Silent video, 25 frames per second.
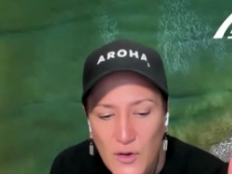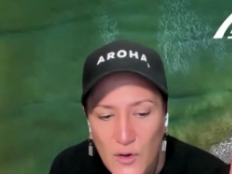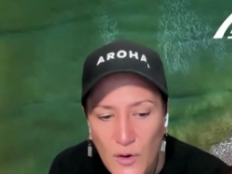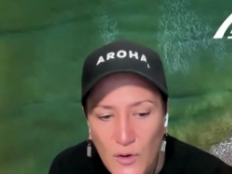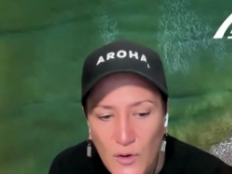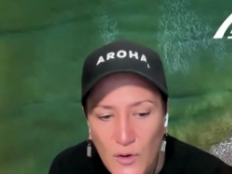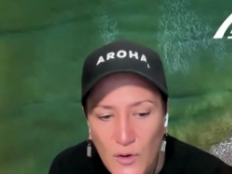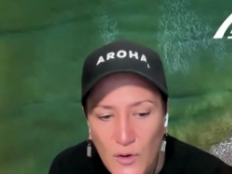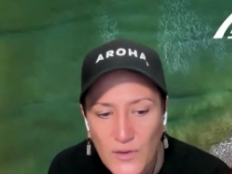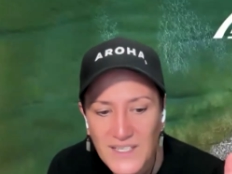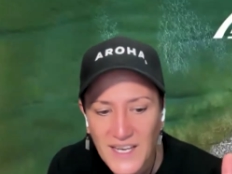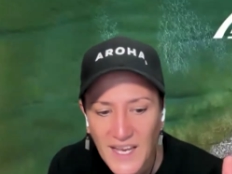
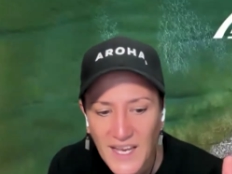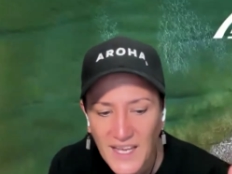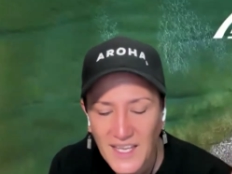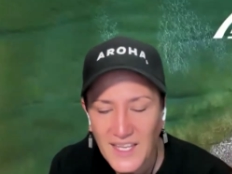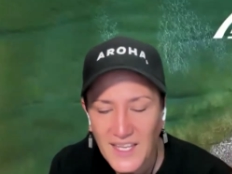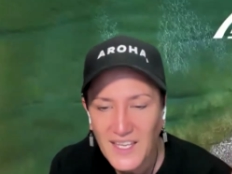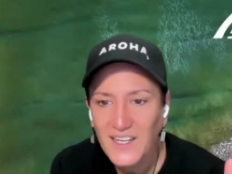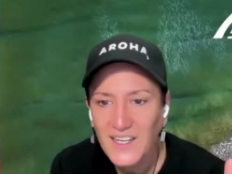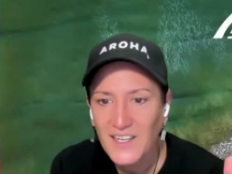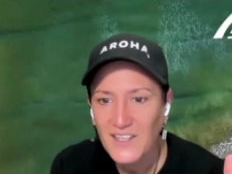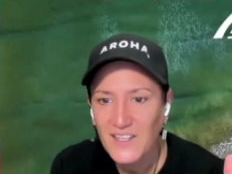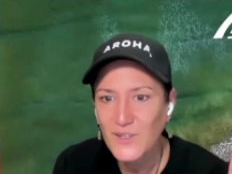not
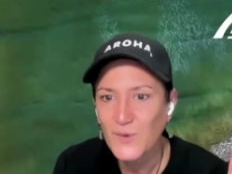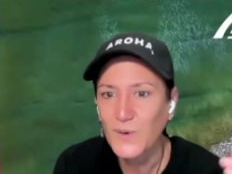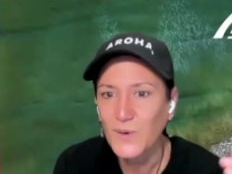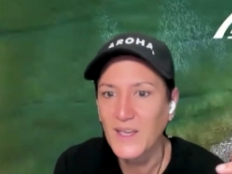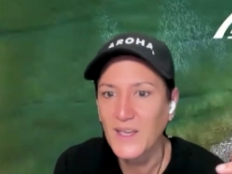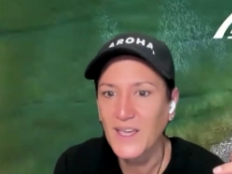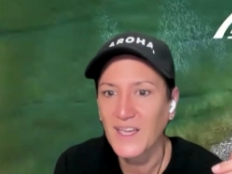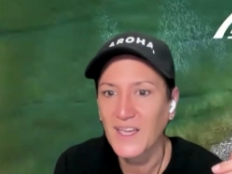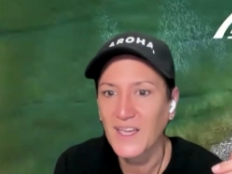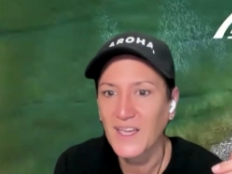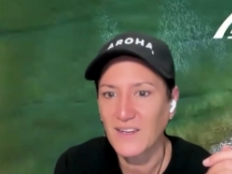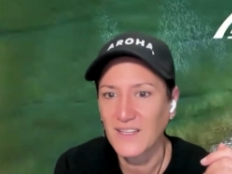taken
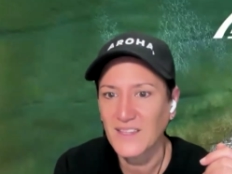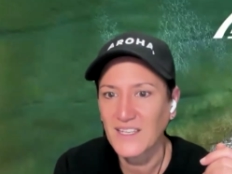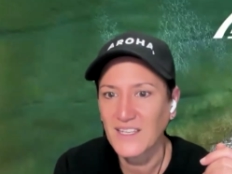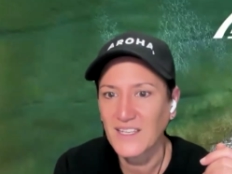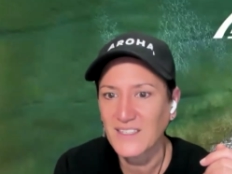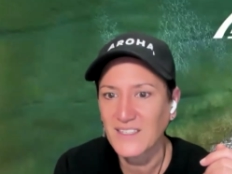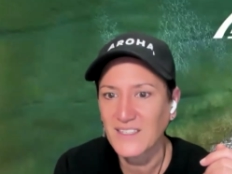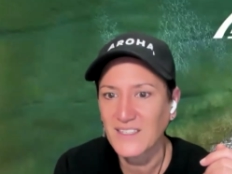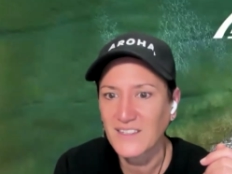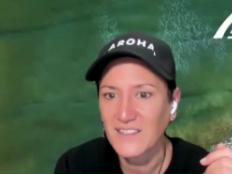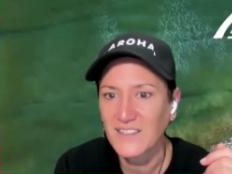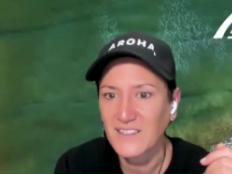into
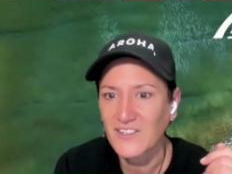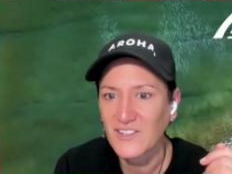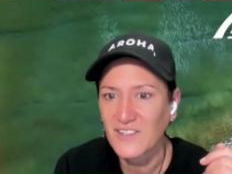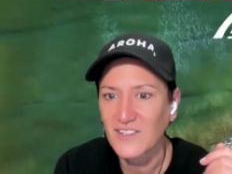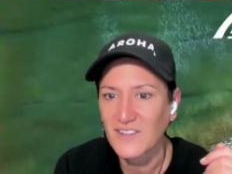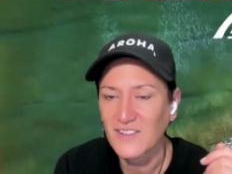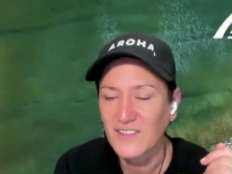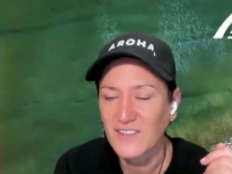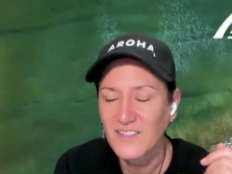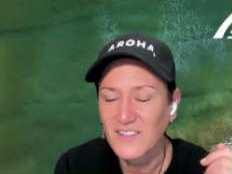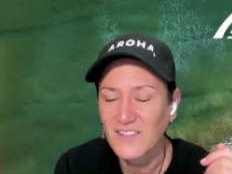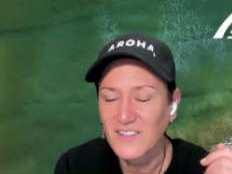account in these
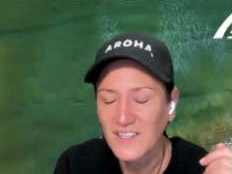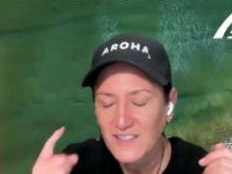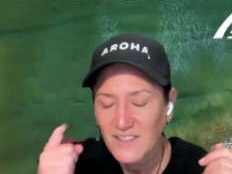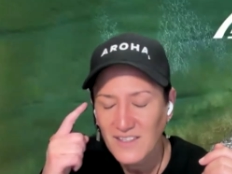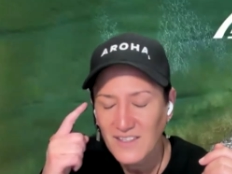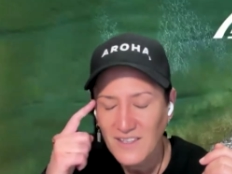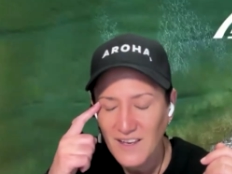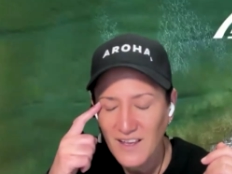decisions.